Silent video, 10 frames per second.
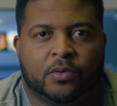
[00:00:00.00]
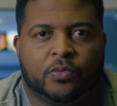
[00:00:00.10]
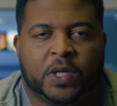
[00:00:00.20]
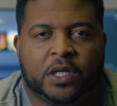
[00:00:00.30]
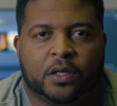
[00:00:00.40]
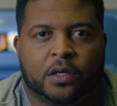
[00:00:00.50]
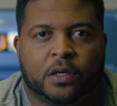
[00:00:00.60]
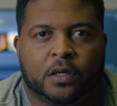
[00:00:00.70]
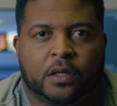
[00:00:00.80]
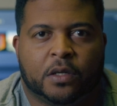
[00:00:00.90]
when
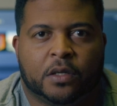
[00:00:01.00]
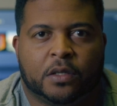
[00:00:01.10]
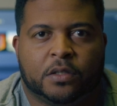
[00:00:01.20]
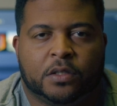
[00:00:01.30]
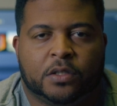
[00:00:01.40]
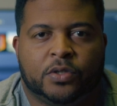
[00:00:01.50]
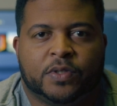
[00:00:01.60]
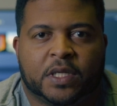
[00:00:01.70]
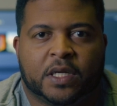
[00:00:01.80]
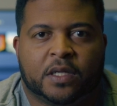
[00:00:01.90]
you're
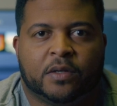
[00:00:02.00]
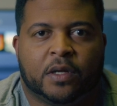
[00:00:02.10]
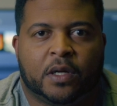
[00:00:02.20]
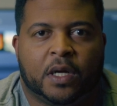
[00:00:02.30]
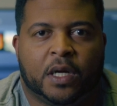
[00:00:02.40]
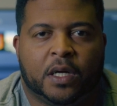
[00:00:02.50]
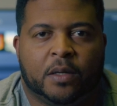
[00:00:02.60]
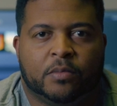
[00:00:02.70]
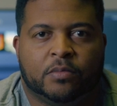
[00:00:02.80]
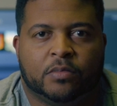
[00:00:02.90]
using it,
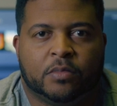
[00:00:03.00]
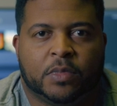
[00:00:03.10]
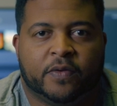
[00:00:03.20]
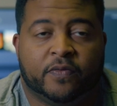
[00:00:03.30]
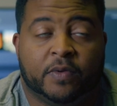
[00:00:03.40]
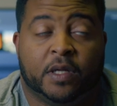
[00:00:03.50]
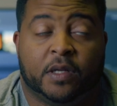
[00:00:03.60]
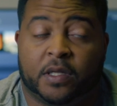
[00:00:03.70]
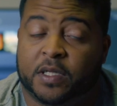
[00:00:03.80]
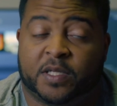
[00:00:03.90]

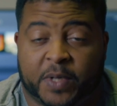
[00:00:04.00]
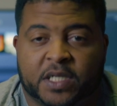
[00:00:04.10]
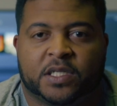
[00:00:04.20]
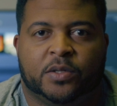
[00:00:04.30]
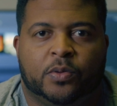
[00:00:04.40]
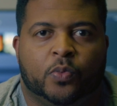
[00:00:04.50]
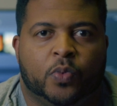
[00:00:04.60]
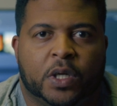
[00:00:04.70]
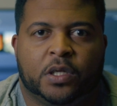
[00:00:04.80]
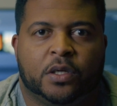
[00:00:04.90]
and especially
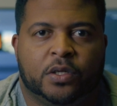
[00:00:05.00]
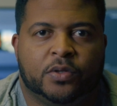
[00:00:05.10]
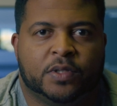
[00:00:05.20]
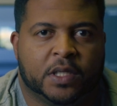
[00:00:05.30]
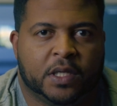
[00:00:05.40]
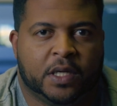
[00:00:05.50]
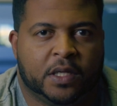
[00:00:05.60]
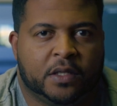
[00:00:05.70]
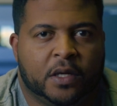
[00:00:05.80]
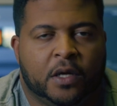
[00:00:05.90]
when you're using
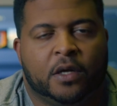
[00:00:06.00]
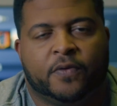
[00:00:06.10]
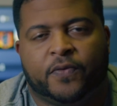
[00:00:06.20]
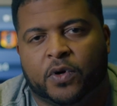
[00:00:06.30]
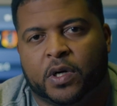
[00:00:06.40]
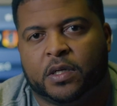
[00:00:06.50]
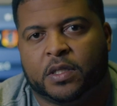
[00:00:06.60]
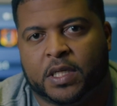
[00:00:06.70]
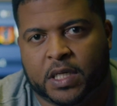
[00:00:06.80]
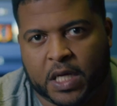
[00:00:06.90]
it for
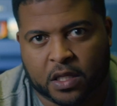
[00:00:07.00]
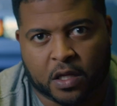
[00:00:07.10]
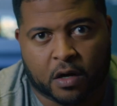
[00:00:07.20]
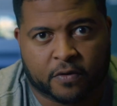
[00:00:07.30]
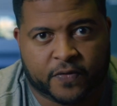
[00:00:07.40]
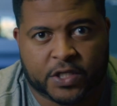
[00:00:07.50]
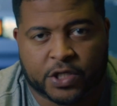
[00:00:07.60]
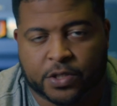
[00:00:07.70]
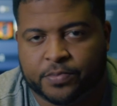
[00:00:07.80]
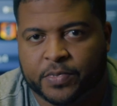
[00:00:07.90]
the in-log
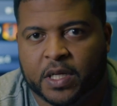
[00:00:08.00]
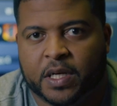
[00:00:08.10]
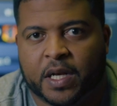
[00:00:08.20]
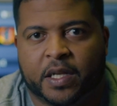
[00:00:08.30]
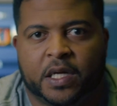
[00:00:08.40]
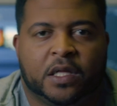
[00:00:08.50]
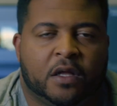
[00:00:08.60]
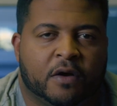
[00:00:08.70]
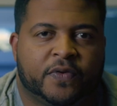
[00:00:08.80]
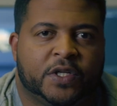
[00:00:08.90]
feature. Now, the
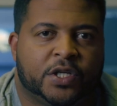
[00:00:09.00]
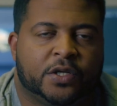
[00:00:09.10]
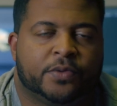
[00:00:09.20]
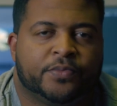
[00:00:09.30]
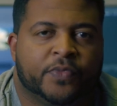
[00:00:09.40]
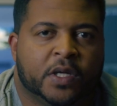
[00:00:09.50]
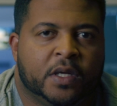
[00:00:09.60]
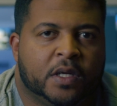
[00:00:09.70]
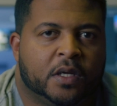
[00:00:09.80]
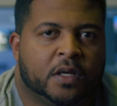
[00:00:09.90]
in-log feature
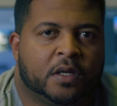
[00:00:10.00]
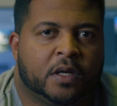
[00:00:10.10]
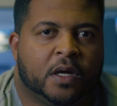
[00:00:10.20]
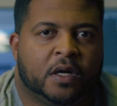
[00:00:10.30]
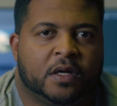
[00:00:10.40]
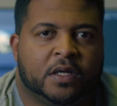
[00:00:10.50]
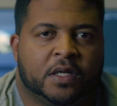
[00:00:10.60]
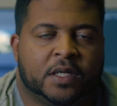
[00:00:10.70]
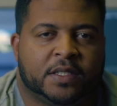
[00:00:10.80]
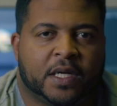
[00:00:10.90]

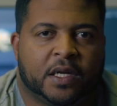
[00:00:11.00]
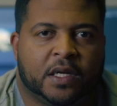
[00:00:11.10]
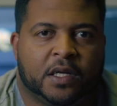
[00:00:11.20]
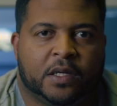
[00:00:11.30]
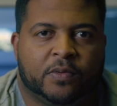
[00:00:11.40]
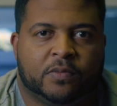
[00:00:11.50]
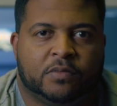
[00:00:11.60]
is a